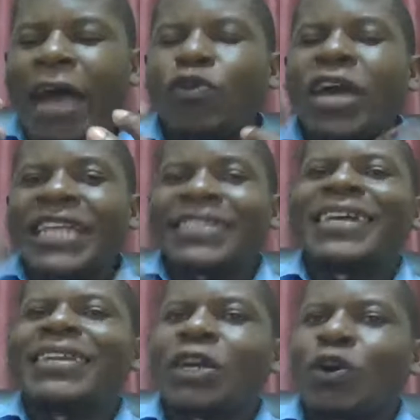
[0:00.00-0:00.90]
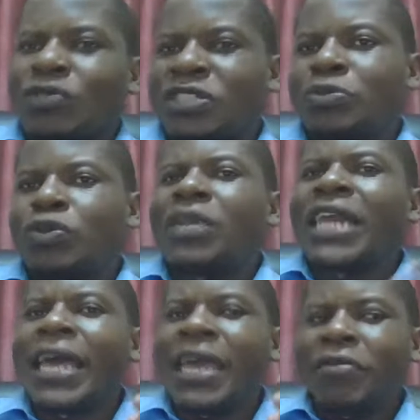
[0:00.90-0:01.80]
do I understand the concepts, or
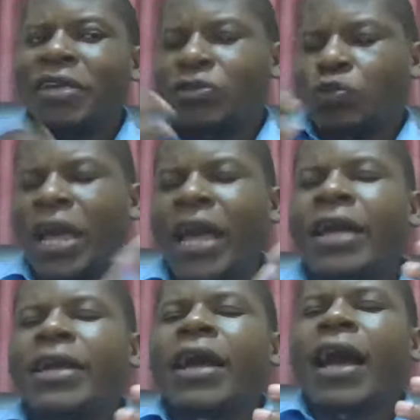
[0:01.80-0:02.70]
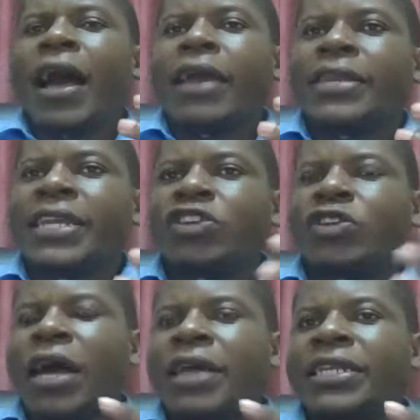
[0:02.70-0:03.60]
there are areas where I
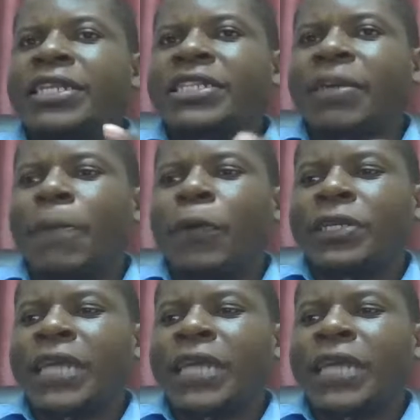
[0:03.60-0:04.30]
need support?